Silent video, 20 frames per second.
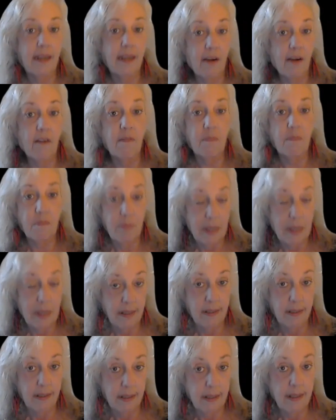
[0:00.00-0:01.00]
care of
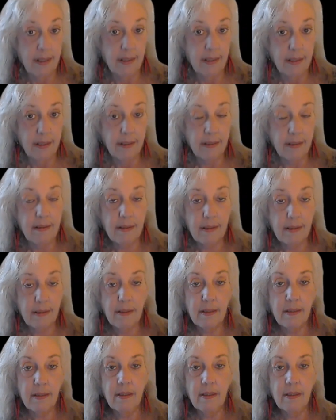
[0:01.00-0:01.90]
business.